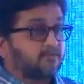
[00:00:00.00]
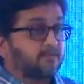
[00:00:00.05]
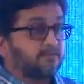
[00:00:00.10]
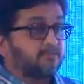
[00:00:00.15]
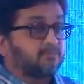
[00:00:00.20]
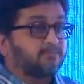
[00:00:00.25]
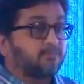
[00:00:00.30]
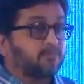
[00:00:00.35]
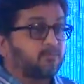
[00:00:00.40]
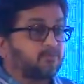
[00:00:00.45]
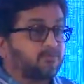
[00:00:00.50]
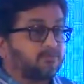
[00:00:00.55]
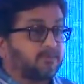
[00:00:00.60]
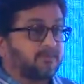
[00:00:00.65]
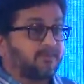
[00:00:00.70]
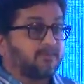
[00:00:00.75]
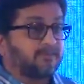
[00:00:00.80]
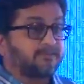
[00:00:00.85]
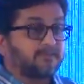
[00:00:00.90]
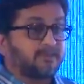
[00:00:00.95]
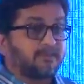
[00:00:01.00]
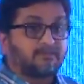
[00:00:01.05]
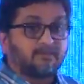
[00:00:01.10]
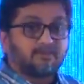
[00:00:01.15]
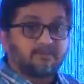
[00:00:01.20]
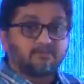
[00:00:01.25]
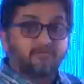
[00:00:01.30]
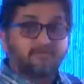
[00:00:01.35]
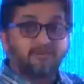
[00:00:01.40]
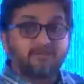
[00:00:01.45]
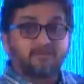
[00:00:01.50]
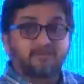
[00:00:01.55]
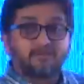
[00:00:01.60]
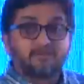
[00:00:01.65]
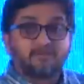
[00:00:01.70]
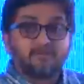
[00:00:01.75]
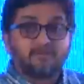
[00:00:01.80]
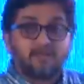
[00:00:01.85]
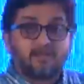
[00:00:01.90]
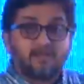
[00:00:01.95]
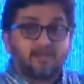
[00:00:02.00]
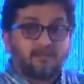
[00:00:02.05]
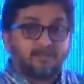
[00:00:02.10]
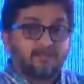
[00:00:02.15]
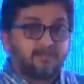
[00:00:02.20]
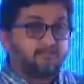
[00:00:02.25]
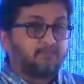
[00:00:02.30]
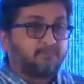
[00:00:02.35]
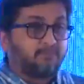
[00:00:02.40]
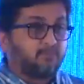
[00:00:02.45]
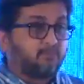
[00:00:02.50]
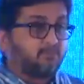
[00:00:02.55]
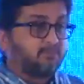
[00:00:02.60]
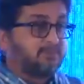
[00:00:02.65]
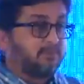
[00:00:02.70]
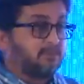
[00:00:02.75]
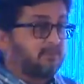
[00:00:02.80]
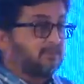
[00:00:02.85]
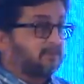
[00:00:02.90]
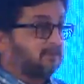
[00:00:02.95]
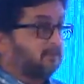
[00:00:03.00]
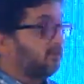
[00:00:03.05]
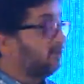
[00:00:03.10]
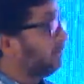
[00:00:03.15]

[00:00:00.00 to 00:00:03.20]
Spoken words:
to improve the healthcare delivery and improve the